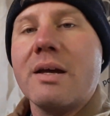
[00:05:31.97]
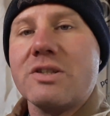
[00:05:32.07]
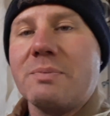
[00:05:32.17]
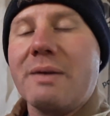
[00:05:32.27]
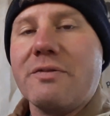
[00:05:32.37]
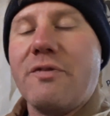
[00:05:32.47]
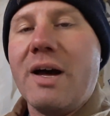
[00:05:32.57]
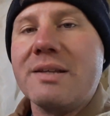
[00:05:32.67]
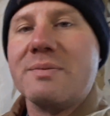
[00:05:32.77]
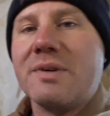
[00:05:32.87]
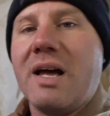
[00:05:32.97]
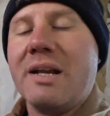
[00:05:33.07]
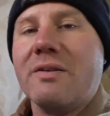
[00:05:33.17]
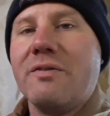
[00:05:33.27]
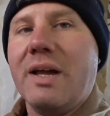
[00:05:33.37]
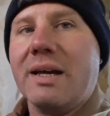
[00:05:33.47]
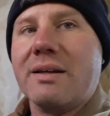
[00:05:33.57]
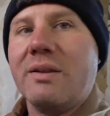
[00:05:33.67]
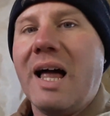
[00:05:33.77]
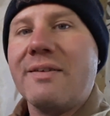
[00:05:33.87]
So I'm gonna have to find some kind of
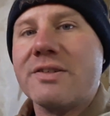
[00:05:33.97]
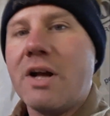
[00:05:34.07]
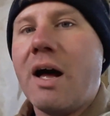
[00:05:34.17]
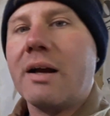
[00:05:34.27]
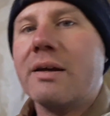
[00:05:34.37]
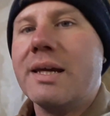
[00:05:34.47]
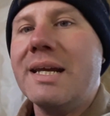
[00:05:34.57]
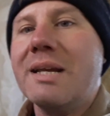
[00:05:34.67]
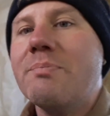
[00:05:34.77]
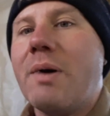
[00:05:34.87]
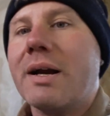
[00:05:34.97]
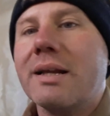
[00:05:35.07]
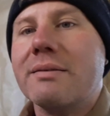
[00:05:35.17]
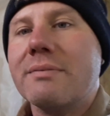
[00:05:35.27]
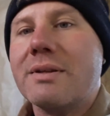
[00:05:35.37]
like livestock heating bucket